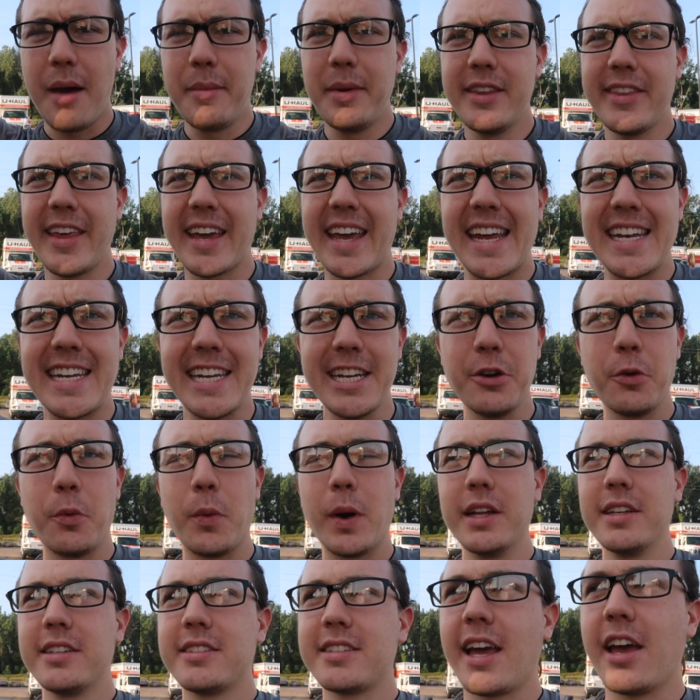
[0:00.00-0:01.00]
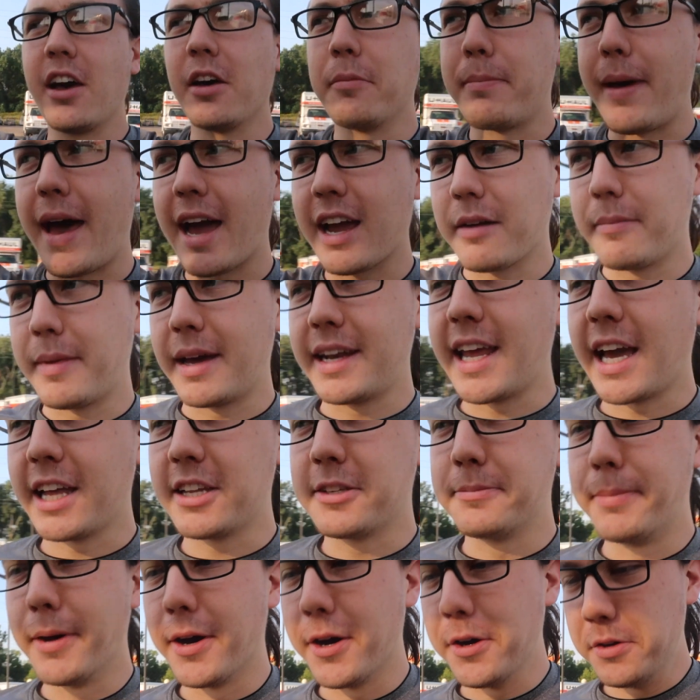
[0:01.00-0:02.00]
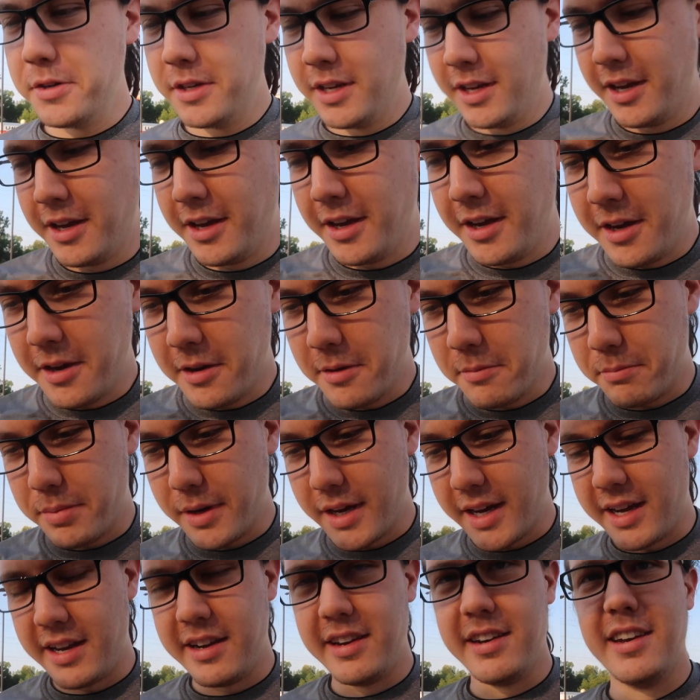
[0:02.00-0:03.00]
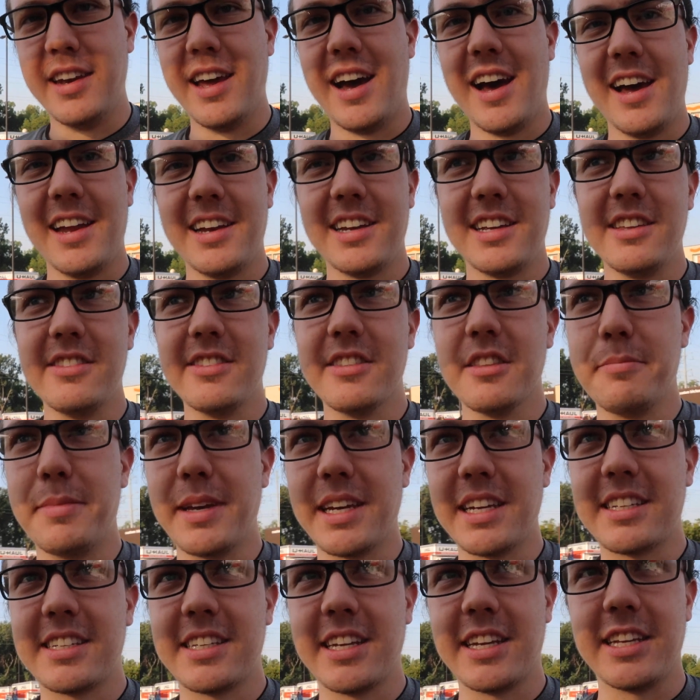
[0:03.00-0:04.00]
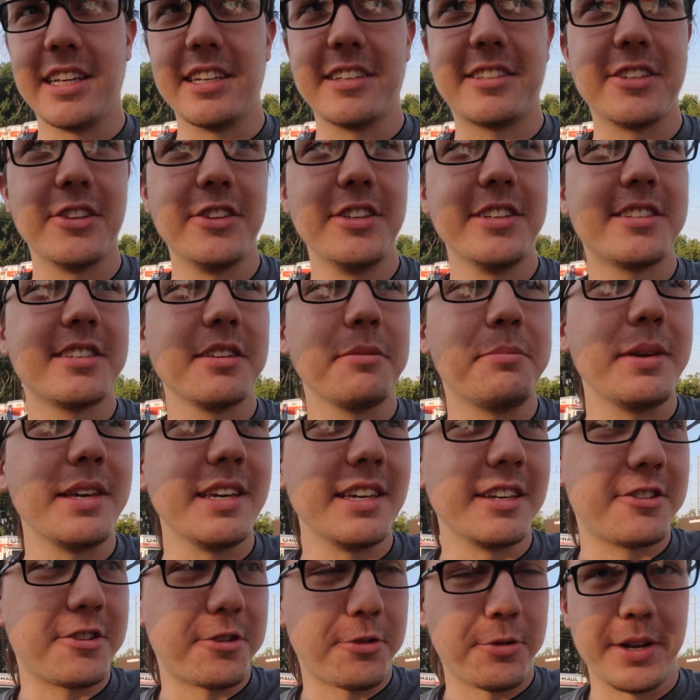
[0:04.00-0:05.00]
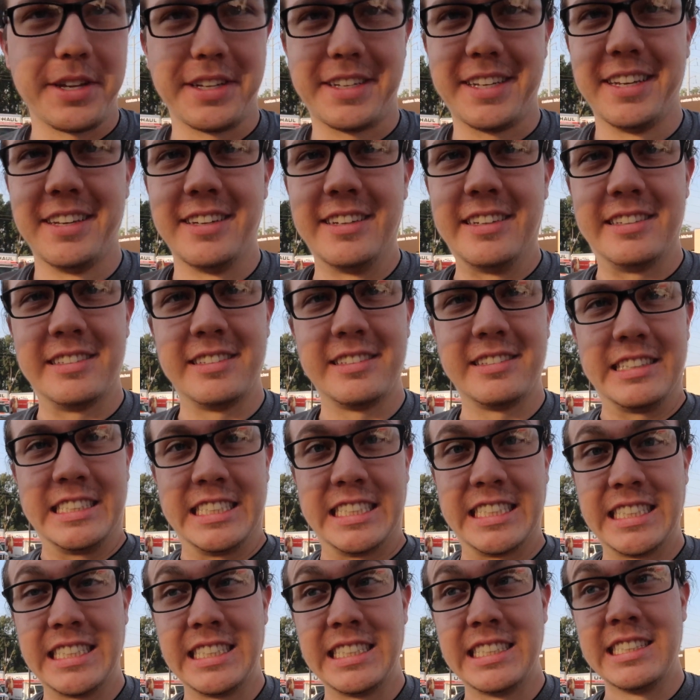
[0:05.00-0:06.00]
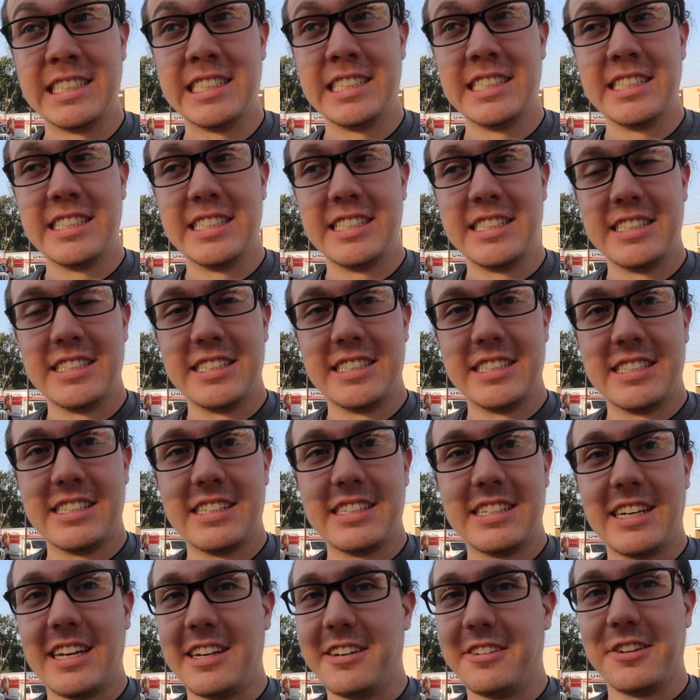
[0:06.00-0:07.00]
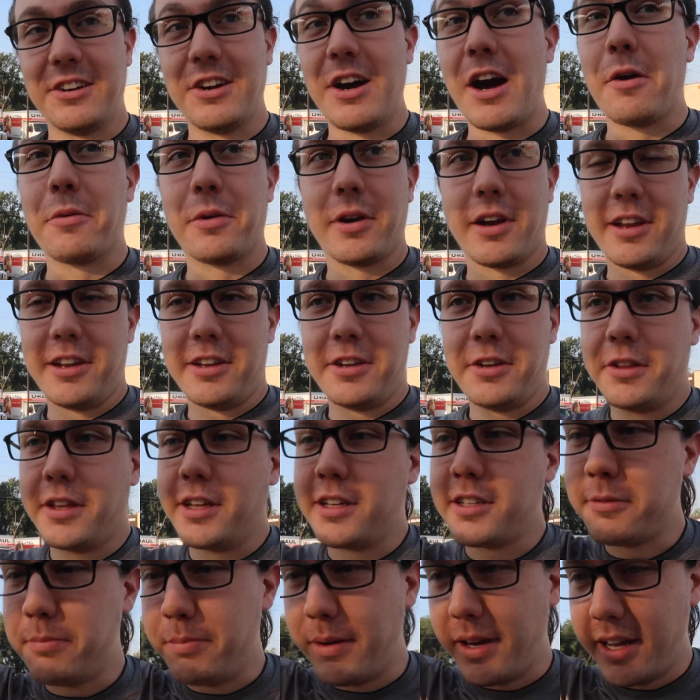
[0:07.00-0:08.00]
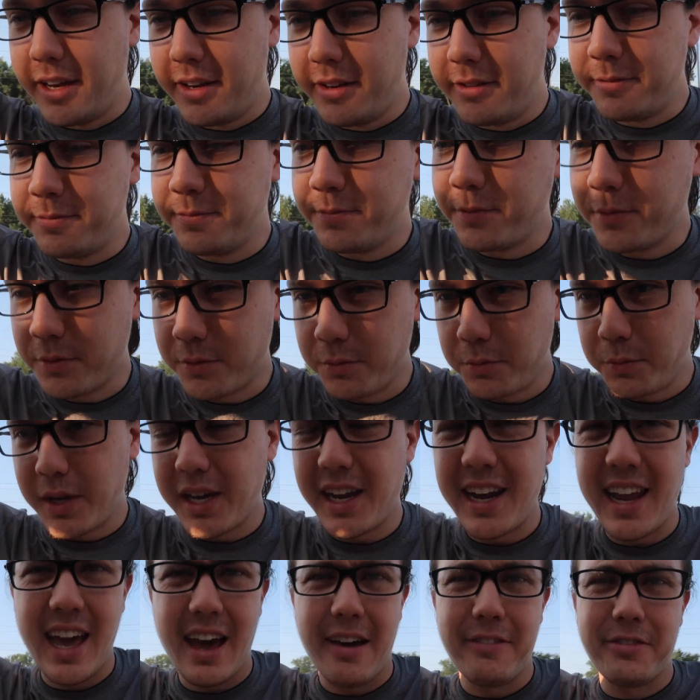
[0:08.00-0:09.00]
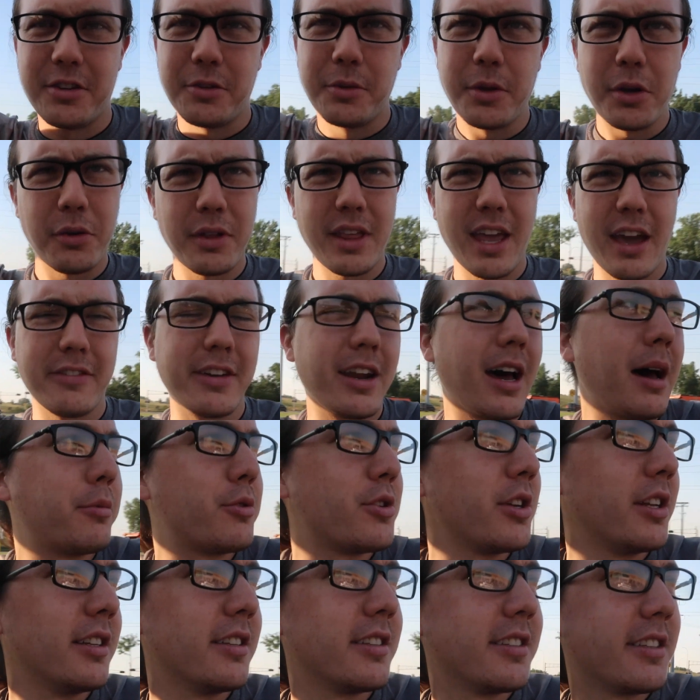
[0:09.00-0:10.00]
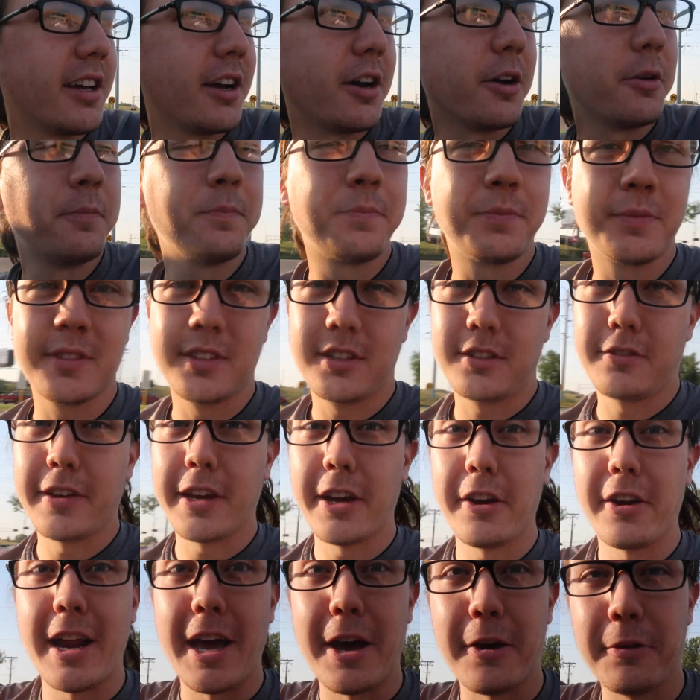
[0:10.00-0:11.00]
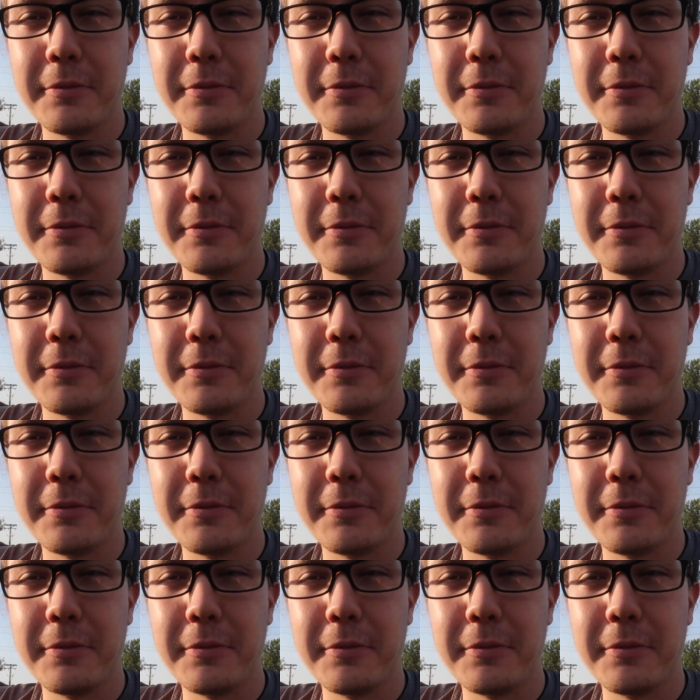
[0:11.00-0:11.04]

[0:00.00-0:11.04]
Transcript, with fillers: I mean, like I did it once. I helped back up my dad's boat, but not in the big city. So this will be a treat. I don't know how we're gonna do this, but we kind of have to. We don't really have an option, so let's figure it